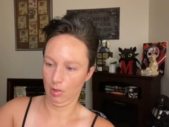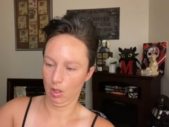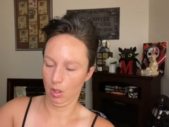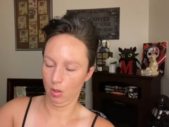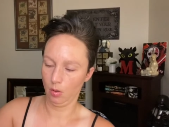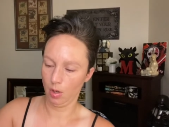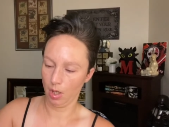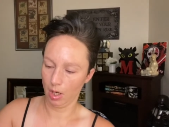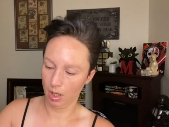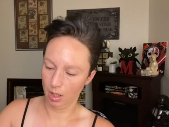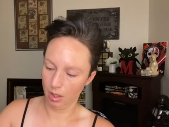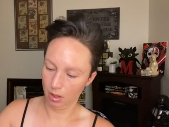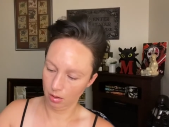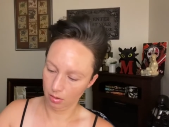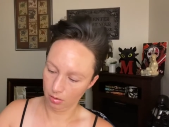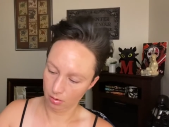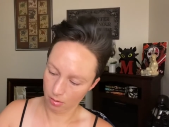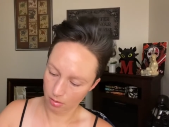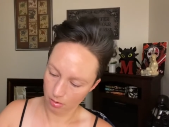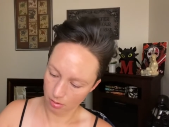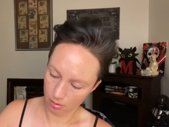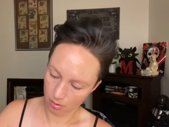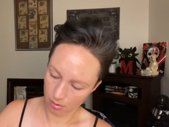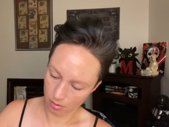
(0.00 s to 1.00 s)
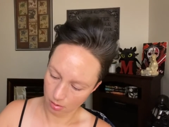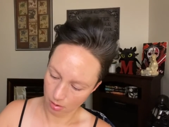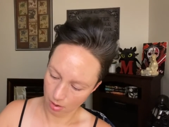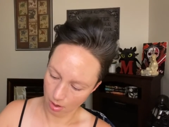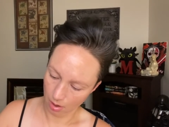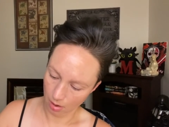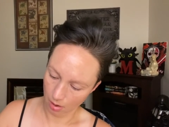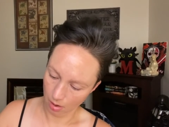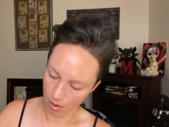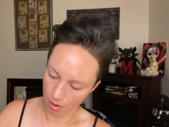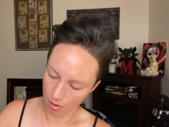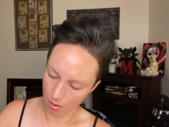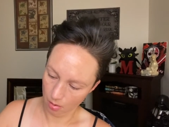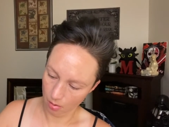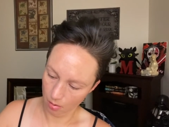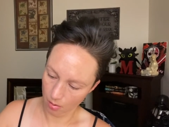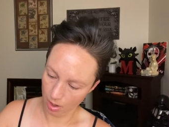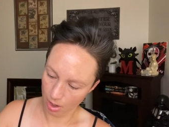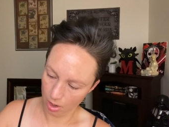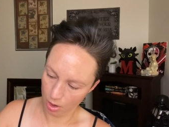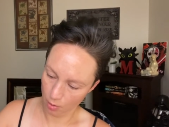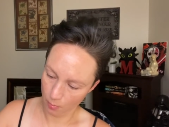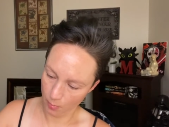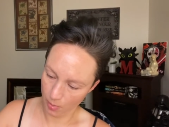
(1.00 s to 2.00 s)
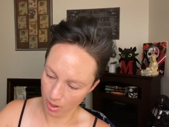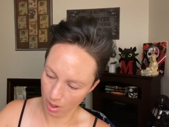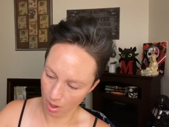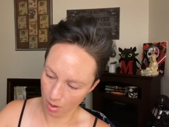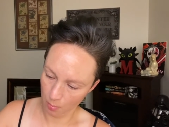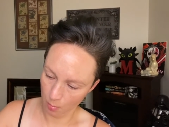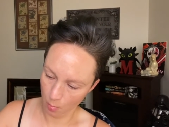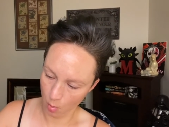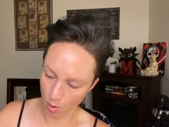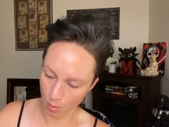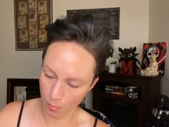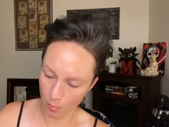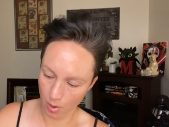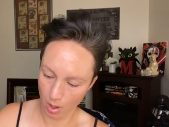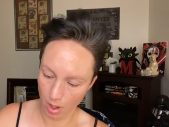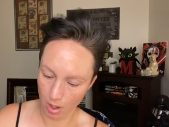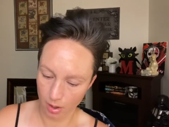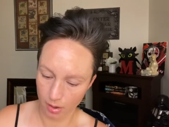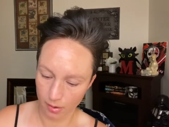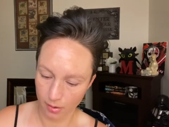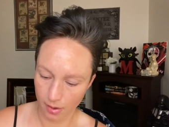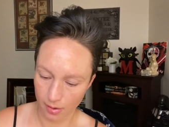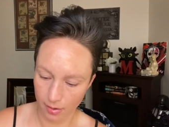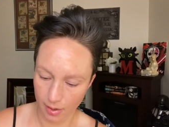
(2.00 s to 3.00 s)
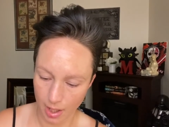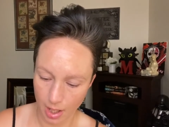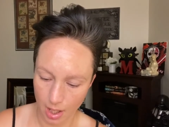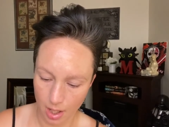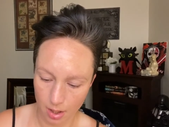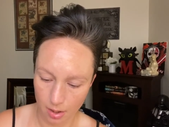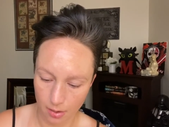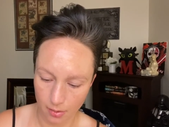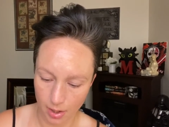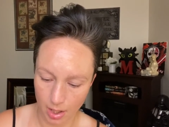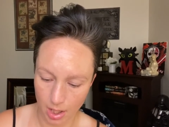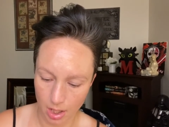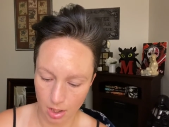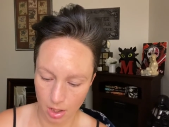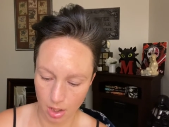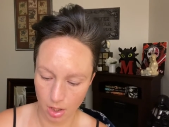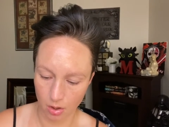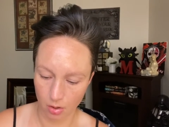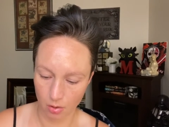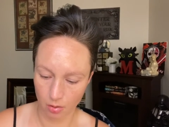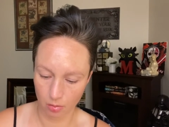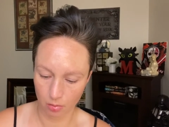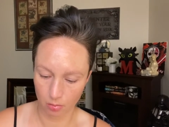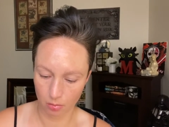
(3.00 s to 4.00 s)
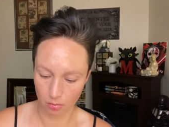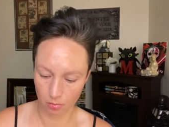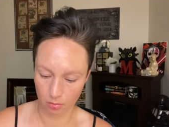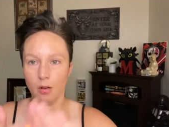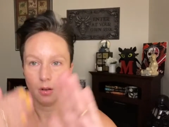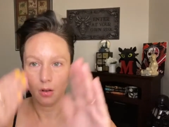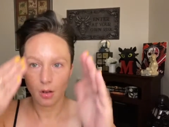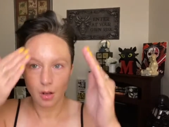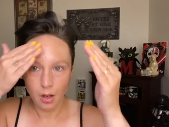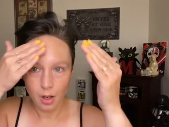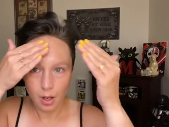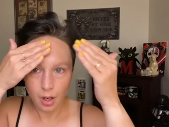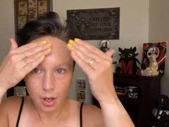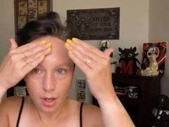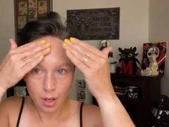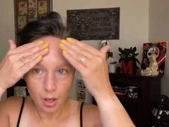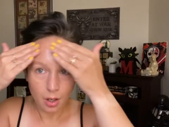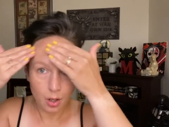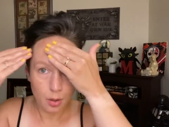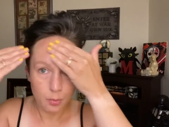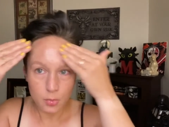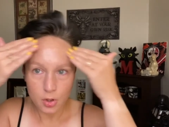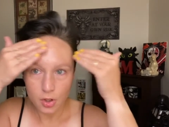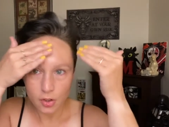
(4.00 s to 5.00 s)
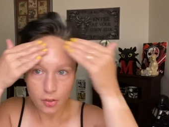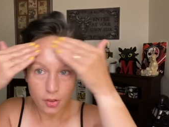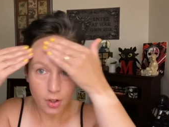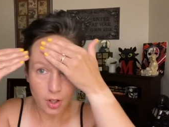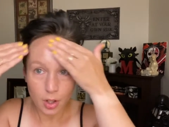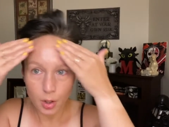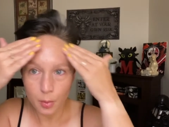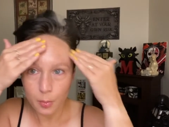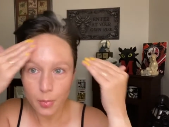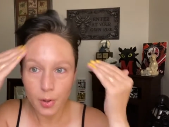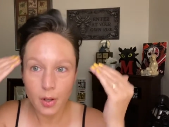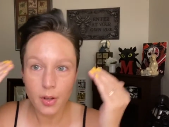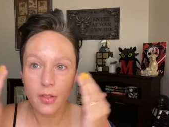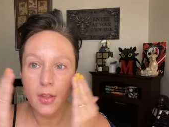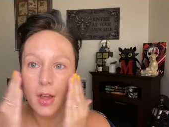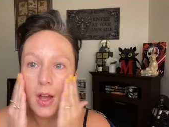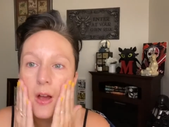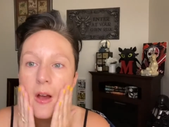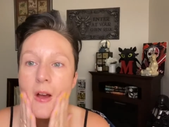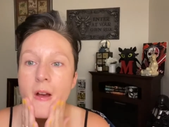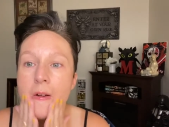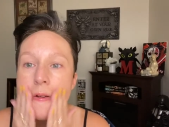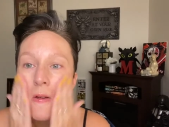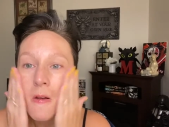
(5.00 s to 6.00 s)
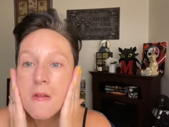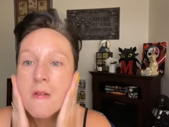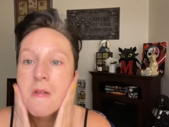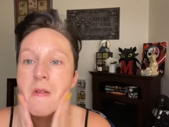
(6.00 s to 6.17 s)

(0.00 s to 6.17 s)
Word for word: Okay. Hello, can you pick up more product than that? Thank you. And I'm just gonna put that